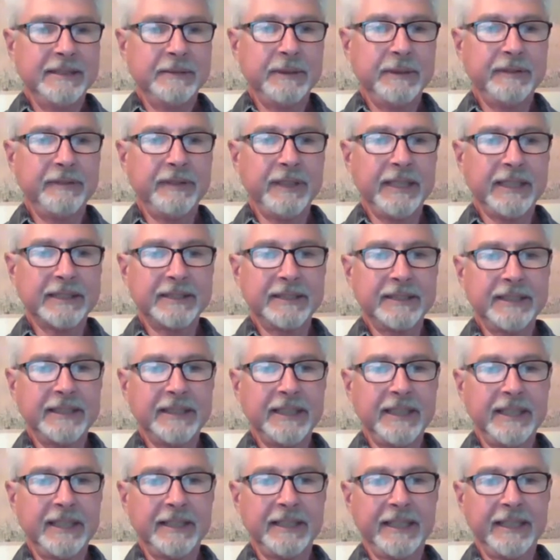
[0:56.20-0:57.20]
We've actually
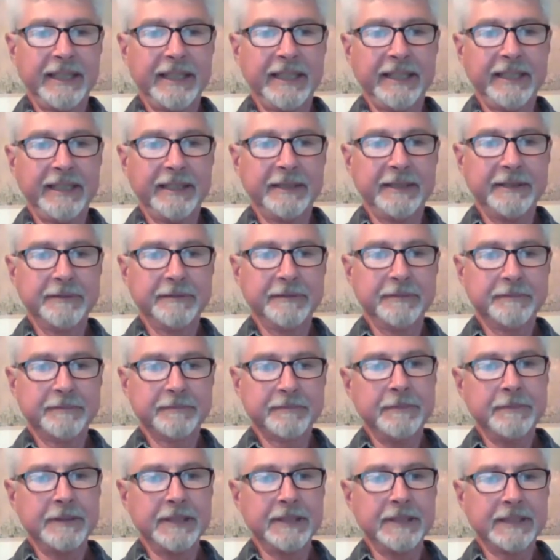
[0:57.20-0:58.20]
got a
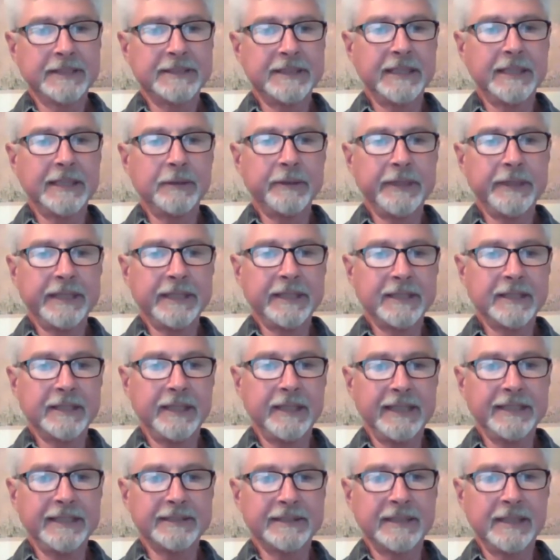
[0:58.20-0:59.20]
accelerated
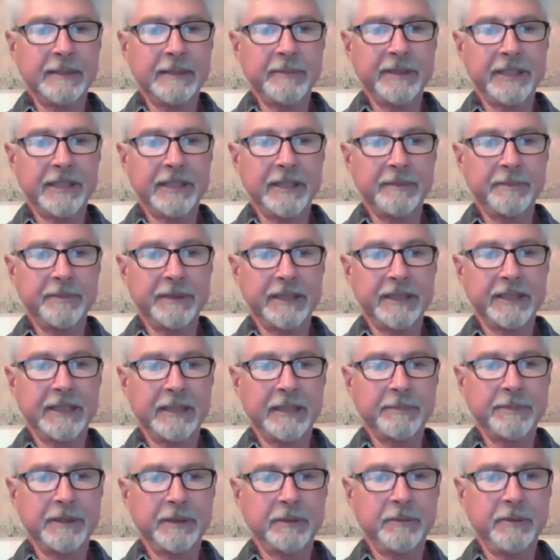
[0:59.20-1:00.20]
class coming up in a
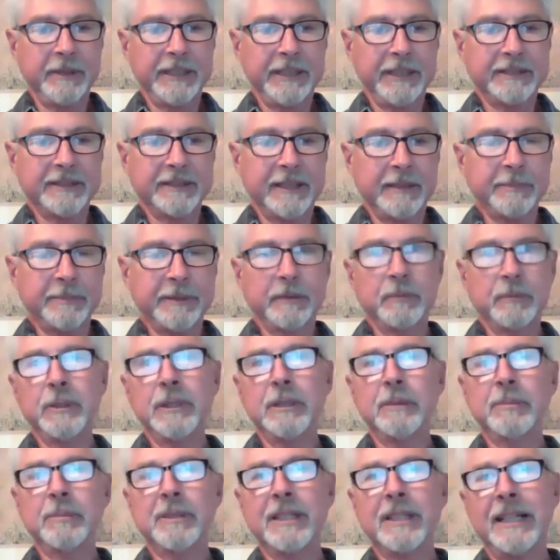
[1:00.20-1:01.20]
couple of weeks up at
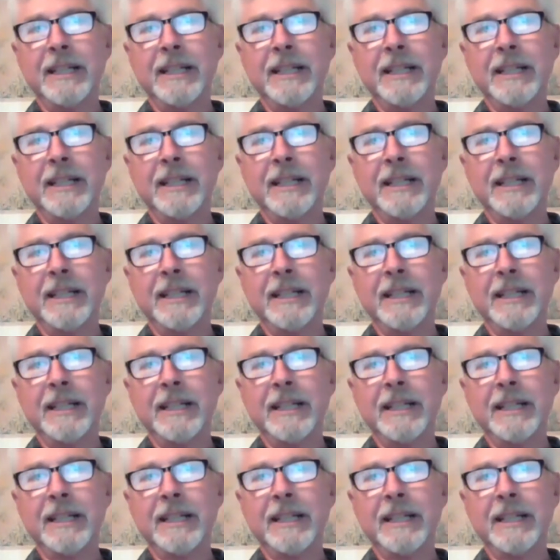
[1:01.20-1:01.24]
Wilbur